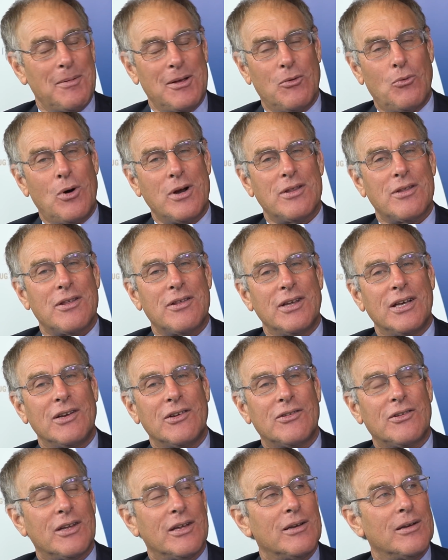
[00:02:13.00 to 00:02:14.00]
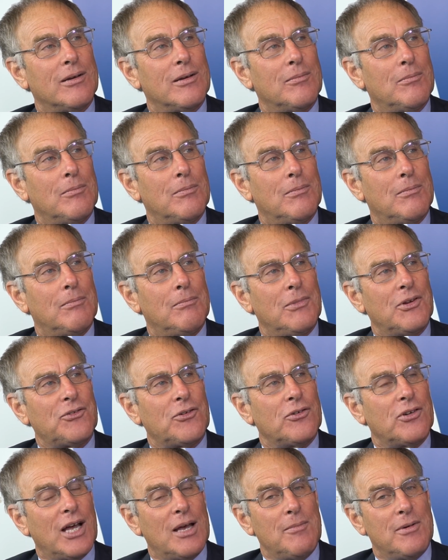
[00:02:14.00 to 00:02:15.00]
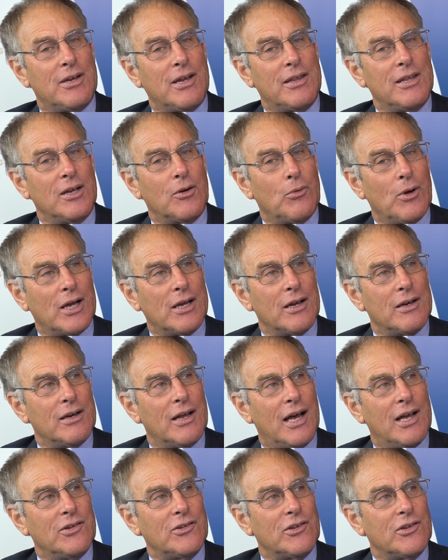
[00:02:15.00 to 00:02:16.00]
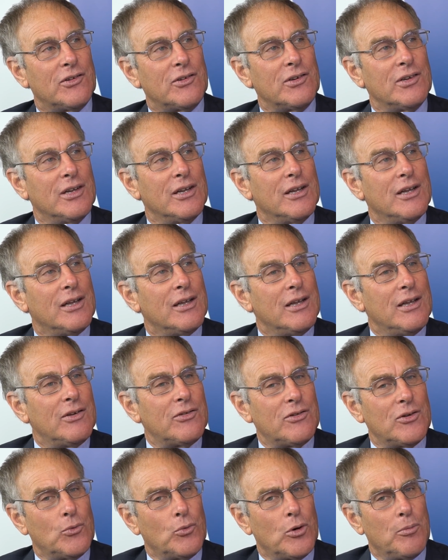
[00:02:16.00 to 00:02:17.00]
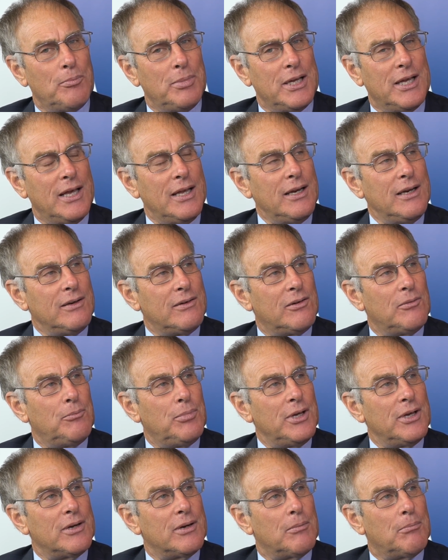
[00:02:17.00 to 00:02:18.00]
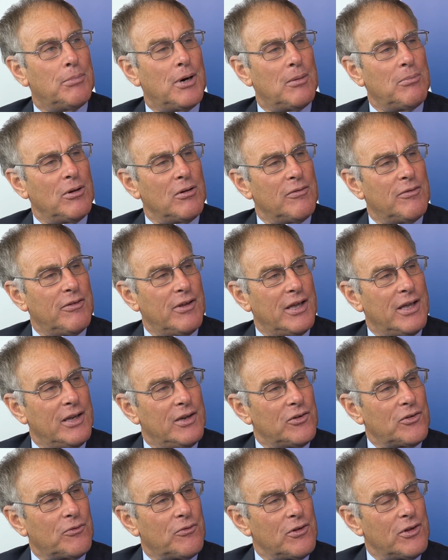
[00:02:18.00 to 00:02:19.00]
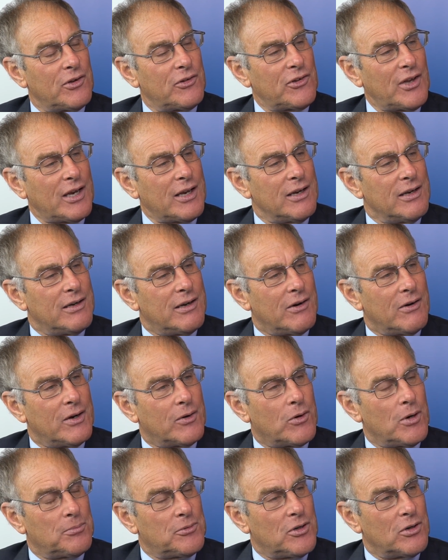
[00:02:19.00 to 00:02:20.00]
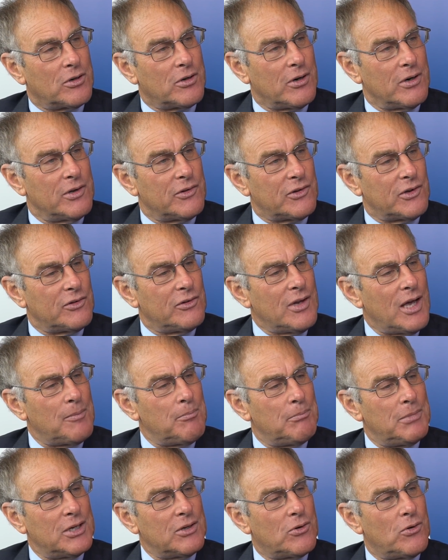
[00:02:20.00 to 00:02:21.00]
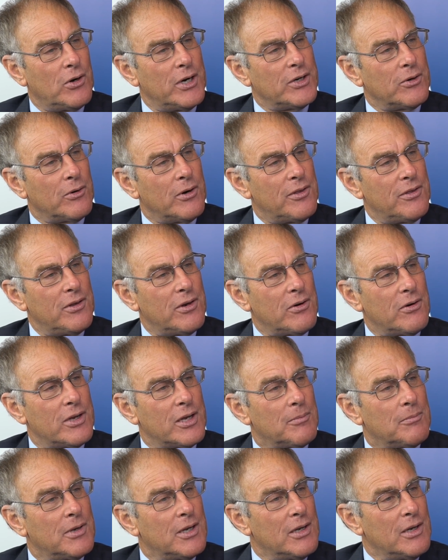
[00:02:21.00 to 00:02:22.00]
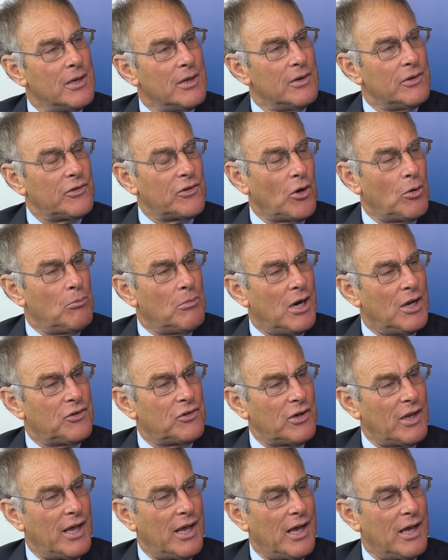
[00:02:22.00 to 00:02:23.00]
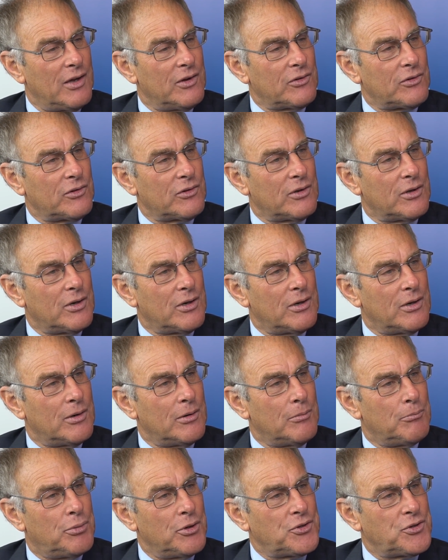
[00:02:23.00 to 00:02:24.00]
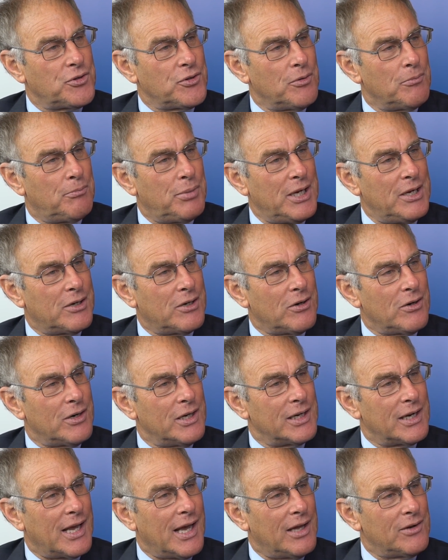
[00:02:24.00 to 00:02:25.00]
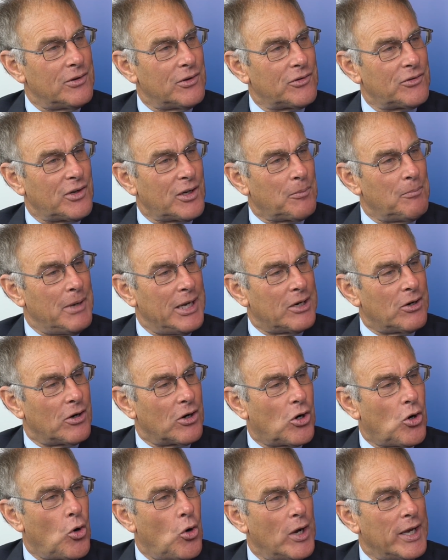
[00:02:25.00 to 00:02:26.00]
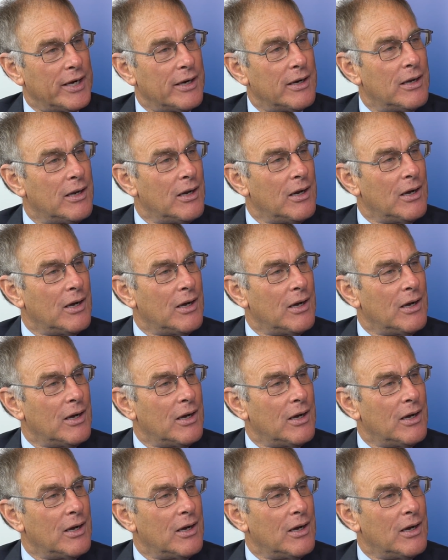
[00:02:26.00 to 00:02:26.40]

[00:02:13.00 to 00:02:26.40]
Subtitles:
I mean, one of the things that Mr. Dimon, I think, recognizes is that we're beginning to be in a bubble phase for the secondary cryptocurrencies, not Bitcoin or Ethereum, so much as a butcher, baker, and candlestick maker coin,